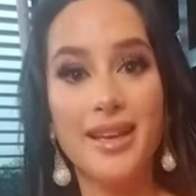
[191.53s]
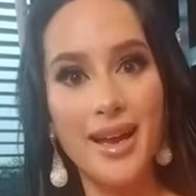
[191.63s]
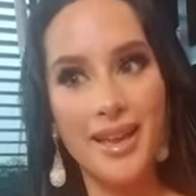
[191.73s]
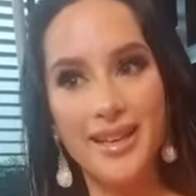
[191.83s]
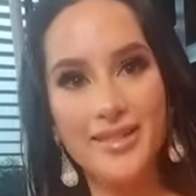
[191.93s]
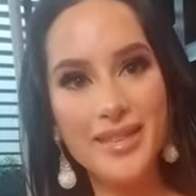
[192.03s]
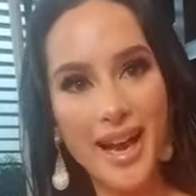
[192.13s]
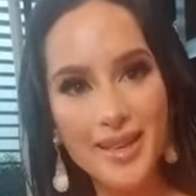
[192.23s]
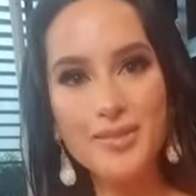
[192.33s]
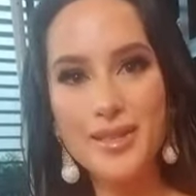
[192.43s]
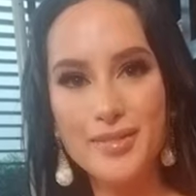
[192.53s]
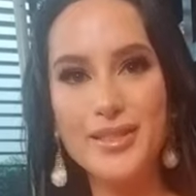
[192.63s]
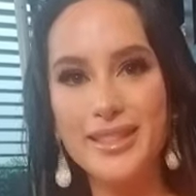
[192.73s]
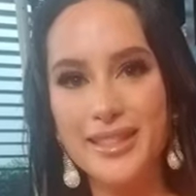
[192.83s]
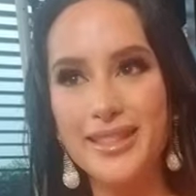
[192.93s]
Yeah, we had one
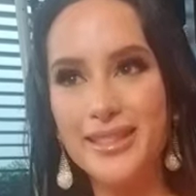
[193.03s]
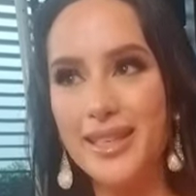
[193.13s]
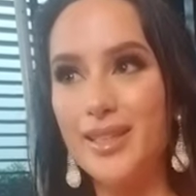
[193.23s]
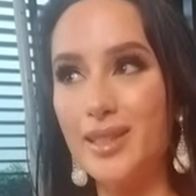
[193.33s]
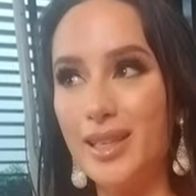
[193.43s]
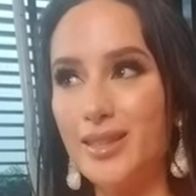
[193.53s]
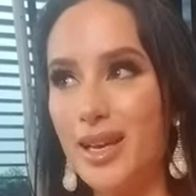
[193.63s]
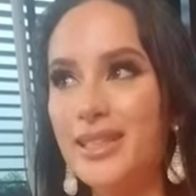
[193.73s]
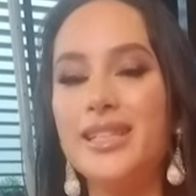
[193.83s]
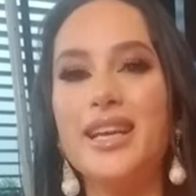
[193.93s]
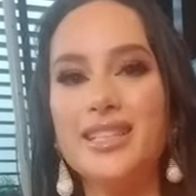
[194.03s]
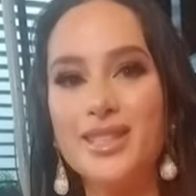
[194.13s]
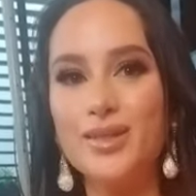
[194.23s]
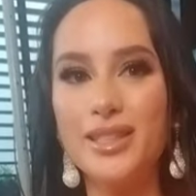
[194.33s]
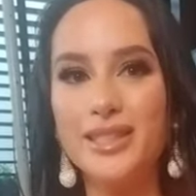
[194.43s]
winner in
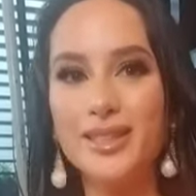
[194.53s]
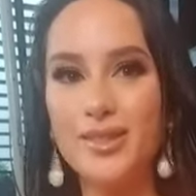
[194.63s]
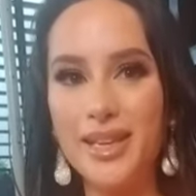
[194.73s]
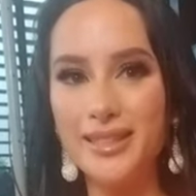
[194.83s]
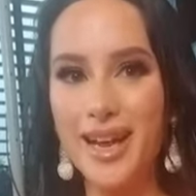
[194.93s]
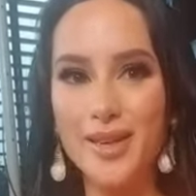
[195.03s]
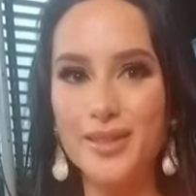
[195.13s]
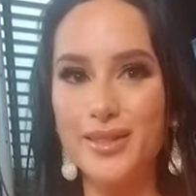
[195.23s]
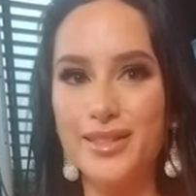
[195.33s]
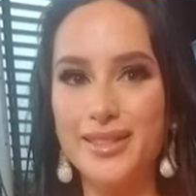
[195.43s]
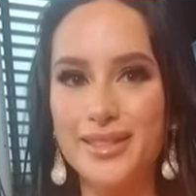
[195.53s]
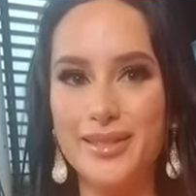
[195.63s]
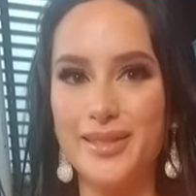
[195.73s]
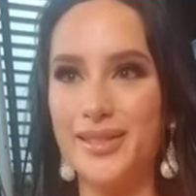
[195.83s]
1983, Lorraine Downs. So